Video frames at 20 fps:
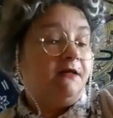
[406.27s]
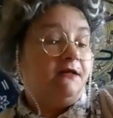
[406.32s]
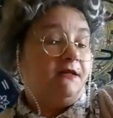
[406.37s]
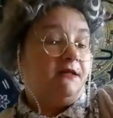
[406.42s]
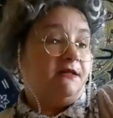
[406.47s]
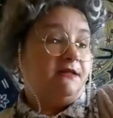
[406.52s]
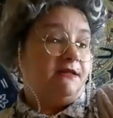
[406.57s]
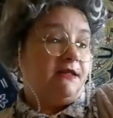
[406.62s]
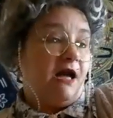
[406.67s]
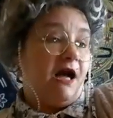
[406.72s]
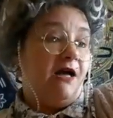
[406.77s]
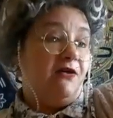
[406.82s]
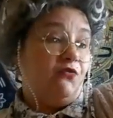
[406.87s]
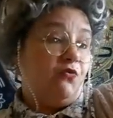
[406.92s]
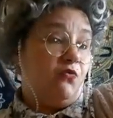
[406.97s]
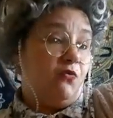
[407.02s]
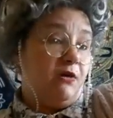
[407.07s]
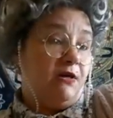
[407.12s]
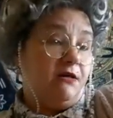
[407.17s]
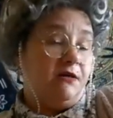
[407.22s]
You see, I
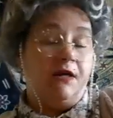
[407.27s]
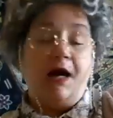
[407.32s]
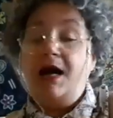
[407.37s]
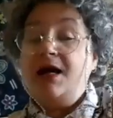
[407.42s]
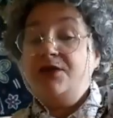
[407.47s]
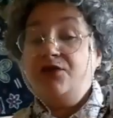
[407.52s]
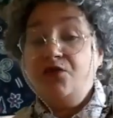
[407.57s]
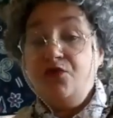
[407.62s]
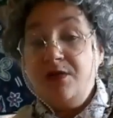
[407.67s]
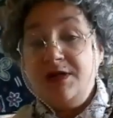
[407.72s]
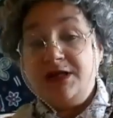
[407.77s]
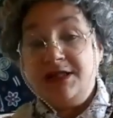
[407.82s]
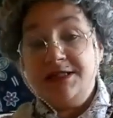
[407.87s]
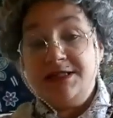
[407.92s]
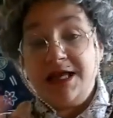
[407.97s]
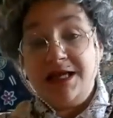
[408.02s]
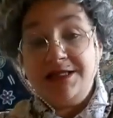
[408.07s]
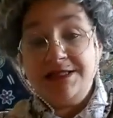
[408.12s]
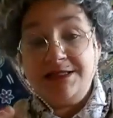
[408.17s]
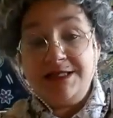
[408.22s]
know her, I know her
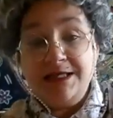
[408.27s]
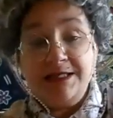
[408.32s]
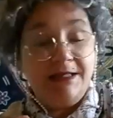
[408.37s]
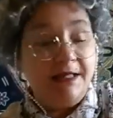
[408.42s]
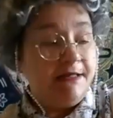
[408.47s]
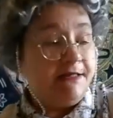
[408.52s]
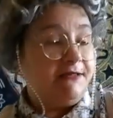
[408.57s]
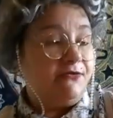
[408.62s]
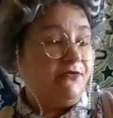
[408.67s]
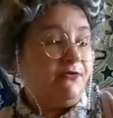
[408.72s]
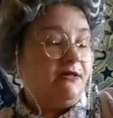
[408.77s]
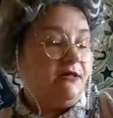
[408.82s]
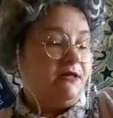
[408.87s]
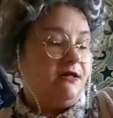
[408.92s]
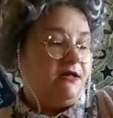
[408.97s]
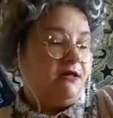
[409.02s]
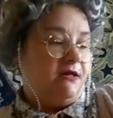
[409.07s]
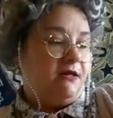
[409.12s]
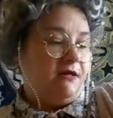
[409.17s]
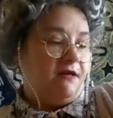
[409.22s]
because I stay next to her.
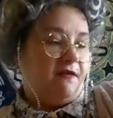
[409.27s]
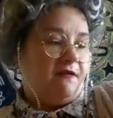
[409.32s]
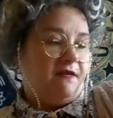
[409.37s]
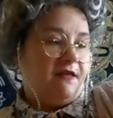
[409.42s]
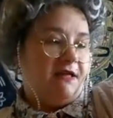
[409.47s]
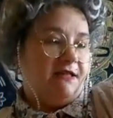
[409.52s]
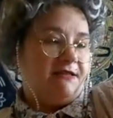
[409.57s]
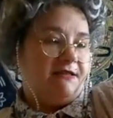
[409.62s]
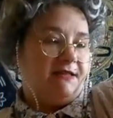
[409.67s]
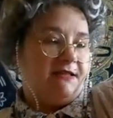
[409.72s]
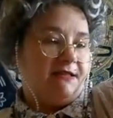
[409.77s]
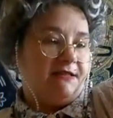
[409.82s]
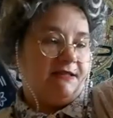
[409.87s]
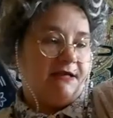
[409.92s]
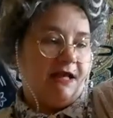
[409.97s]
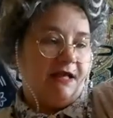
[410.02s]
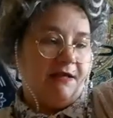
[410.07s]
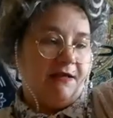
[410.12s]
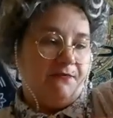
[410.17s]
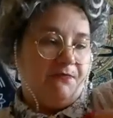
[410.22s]
This is
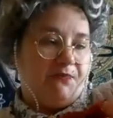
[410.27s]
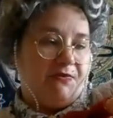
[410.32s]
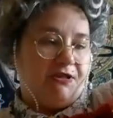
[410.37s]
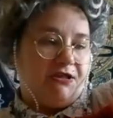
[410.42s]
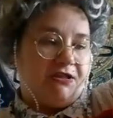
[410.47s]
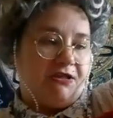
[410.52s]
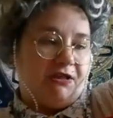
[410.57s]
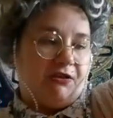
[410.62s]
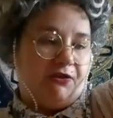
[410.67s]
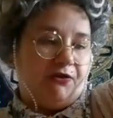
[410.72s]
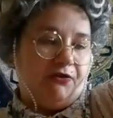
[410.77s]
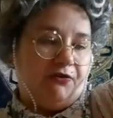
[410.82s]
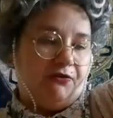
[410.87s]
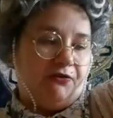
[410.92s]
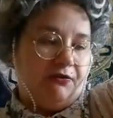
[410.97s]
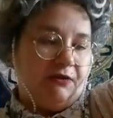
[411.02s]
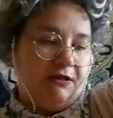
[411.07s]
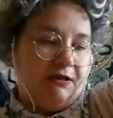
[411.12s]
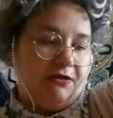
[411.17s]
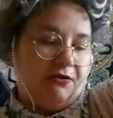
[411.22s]

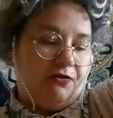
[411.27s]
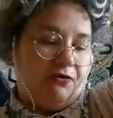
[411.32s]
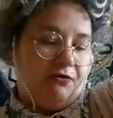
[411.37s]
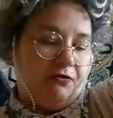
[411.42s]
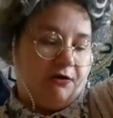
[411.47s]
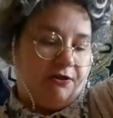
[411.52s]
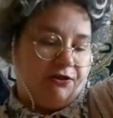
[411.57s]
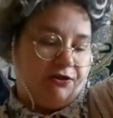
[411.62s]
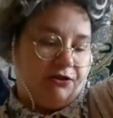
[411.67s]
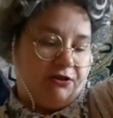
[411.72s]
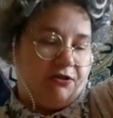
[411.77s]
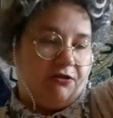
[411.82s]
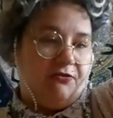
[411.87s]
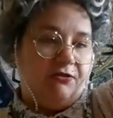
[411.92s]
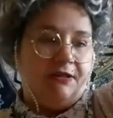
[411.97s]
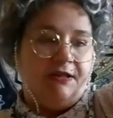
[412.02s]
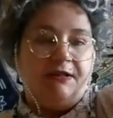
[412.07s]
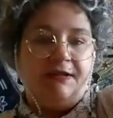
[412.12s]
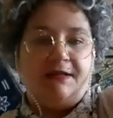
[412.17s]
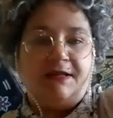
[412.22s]
absolutely gorgeous.
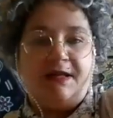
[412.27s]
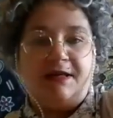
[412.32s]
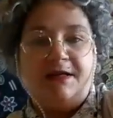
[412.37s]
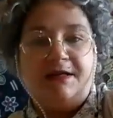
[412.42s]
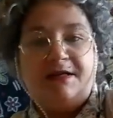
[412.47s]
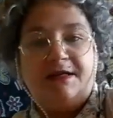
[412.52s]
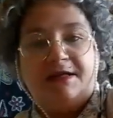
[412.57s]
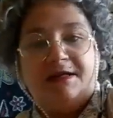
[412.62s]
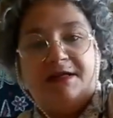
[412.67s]
Look at that.